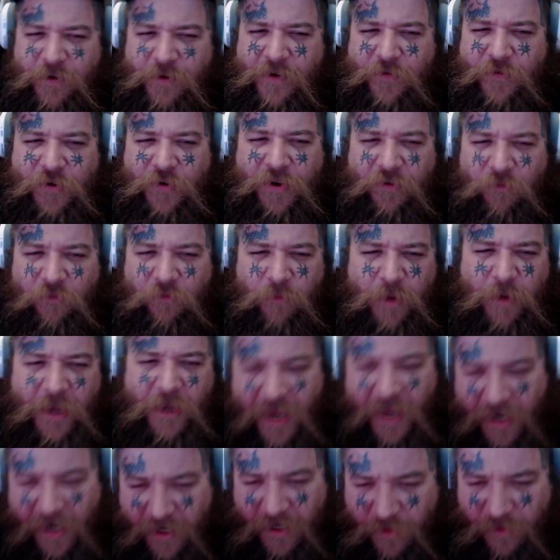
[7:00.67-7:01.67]
never given me
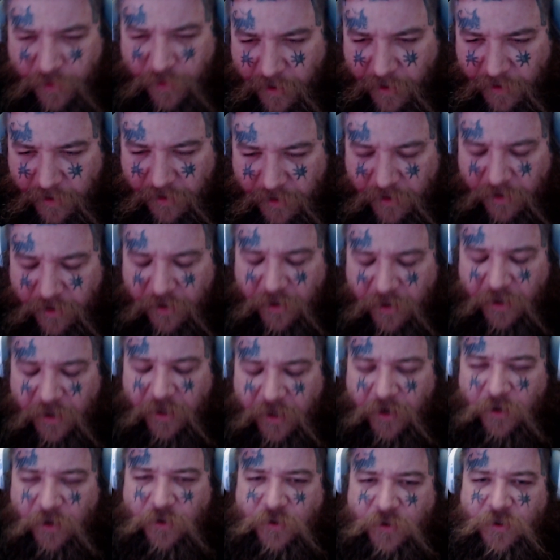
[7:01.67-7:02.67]
anything. And
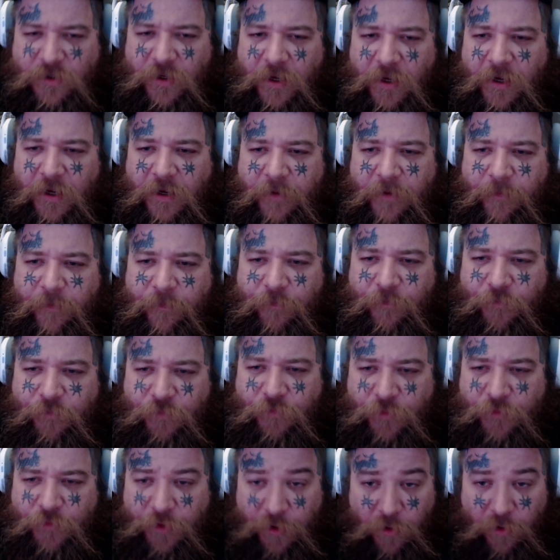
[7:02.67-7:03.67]
I was like,
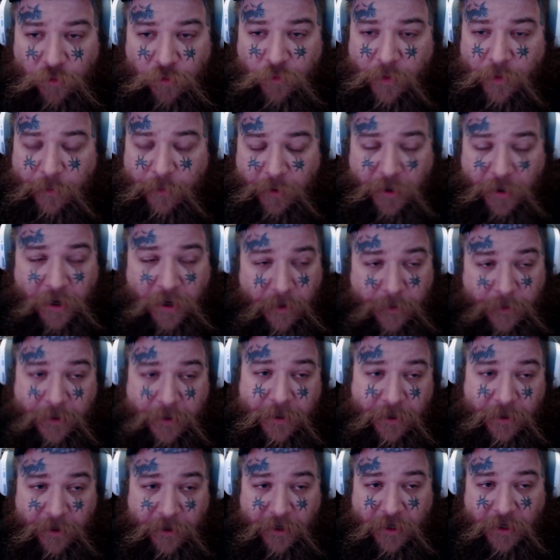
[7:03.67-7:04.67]
you don't remember coming
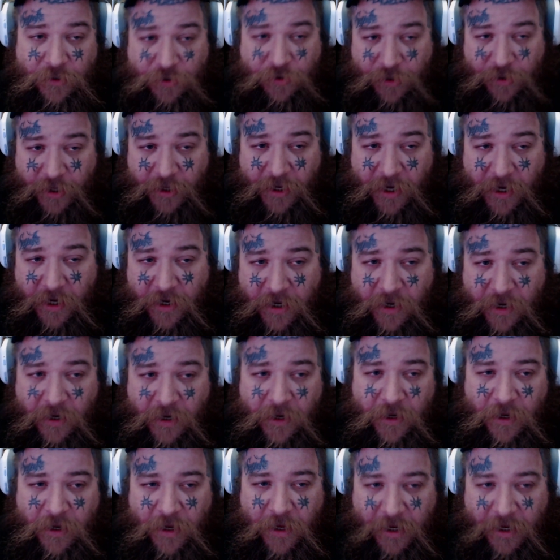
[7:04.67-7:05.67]
here yesterday
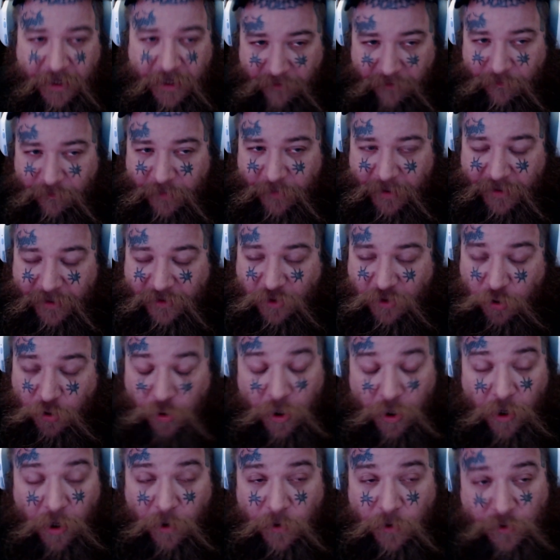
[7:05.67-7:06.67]
and giving me
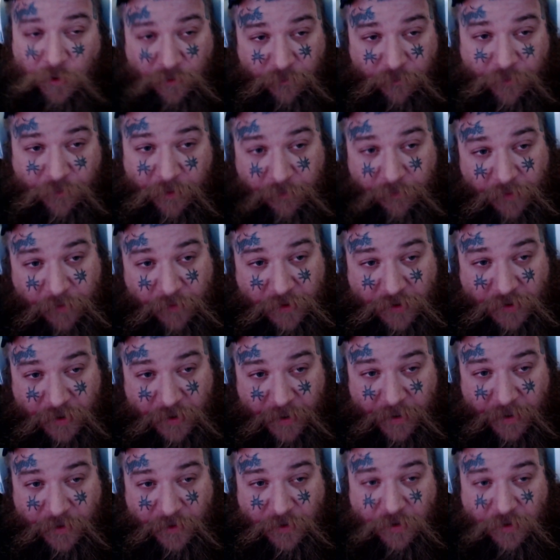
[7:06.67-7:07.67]

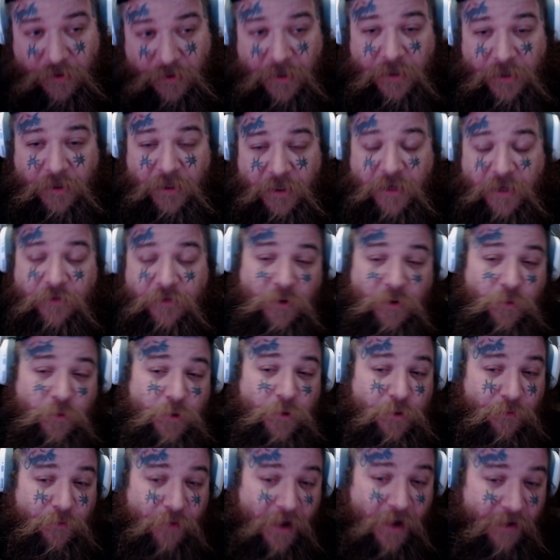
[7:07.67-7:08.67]
$2.50 and leaving
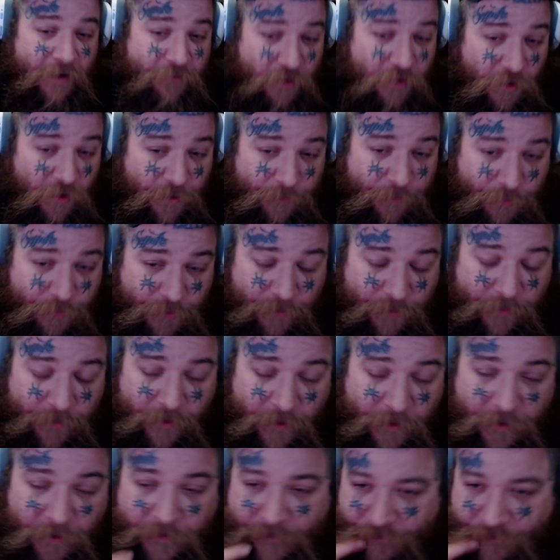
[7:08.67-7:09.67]
with a $5
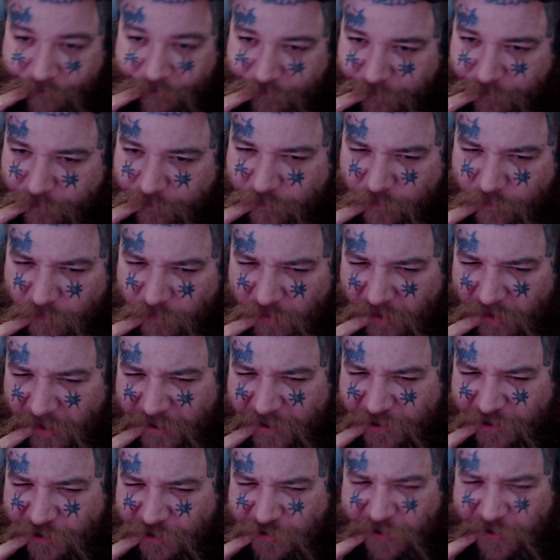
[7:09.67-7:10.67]
pre-roll?
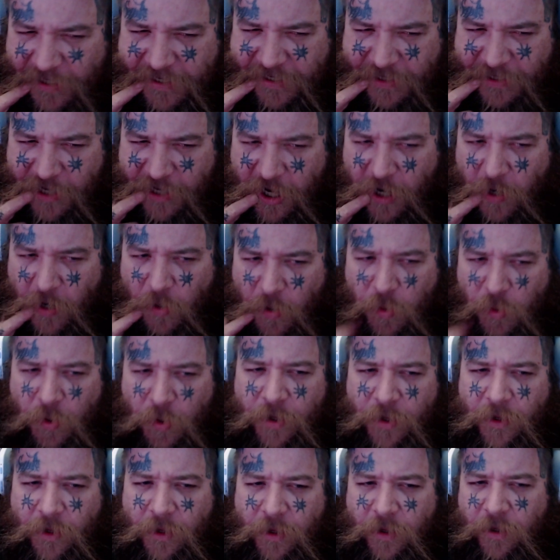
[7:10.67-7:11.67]
And she's like, no,
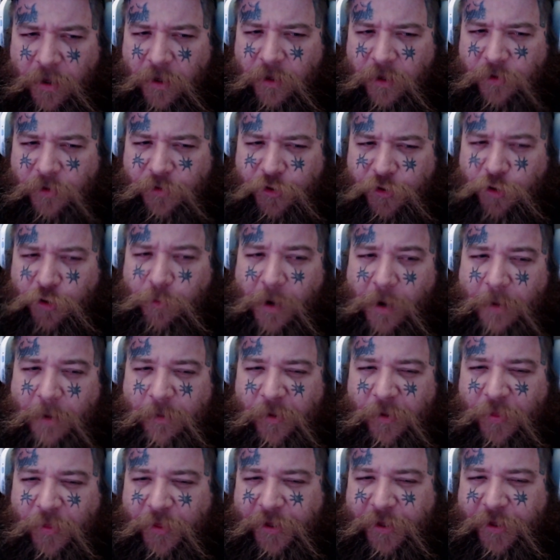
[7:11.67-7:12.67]
you might
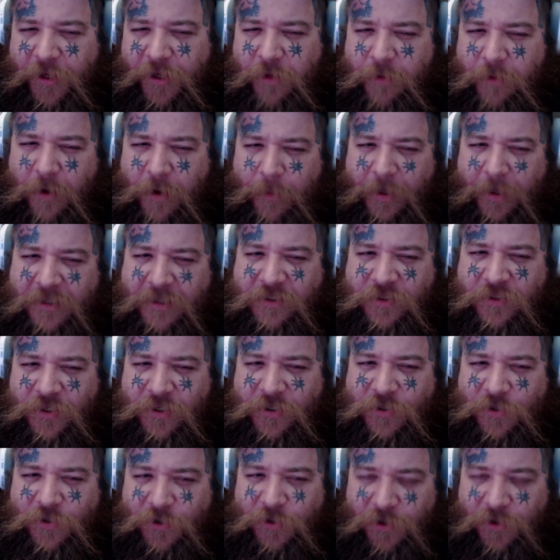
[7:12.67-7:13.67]
be thinking about my
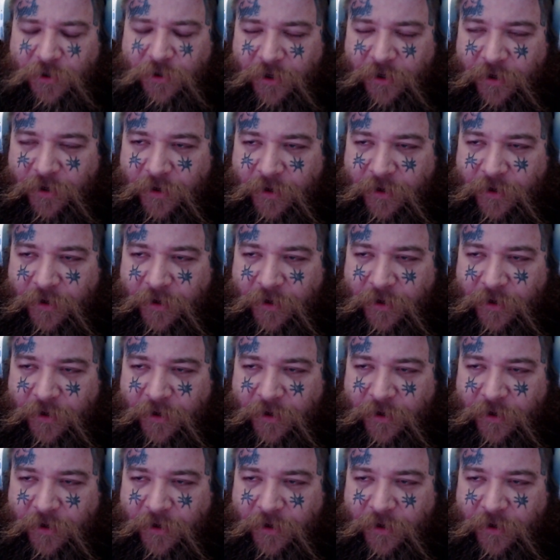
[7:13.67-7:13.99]
sister.